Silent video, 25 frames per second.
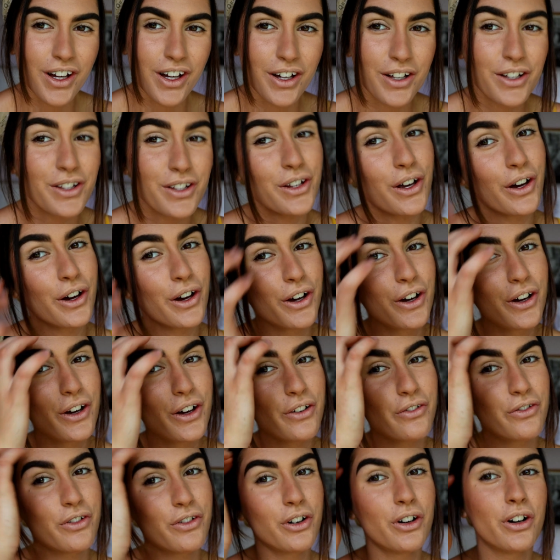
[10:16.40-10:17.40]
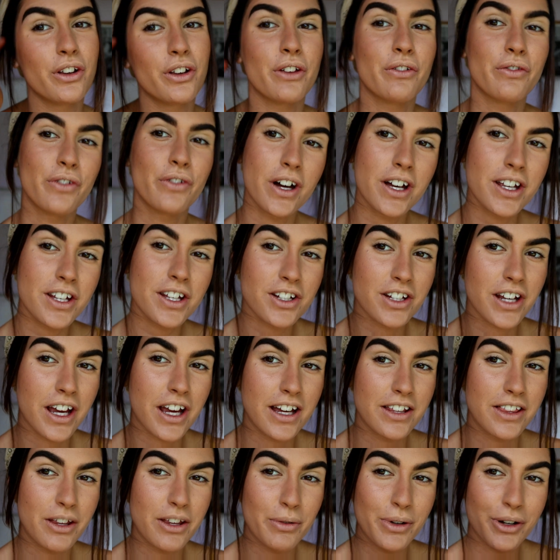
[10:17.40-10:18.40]
So for the first
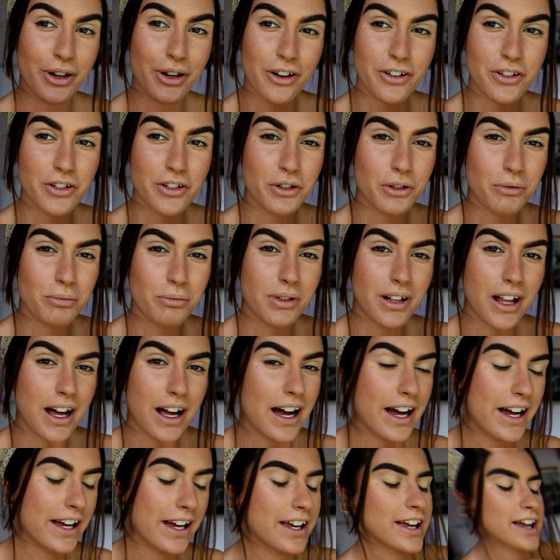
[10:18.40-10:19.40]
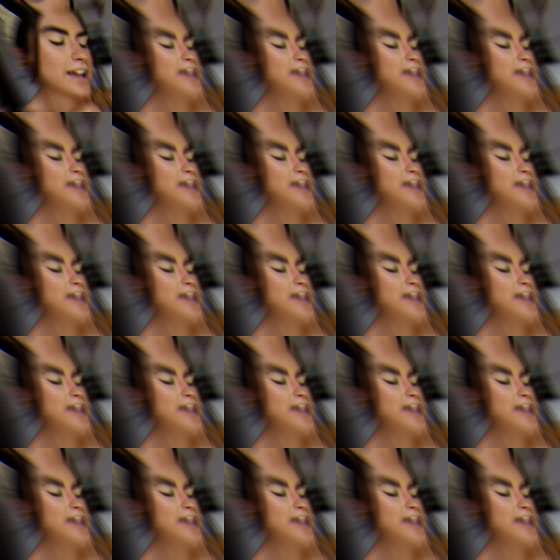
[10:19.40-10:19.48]
shade that we're going to apply,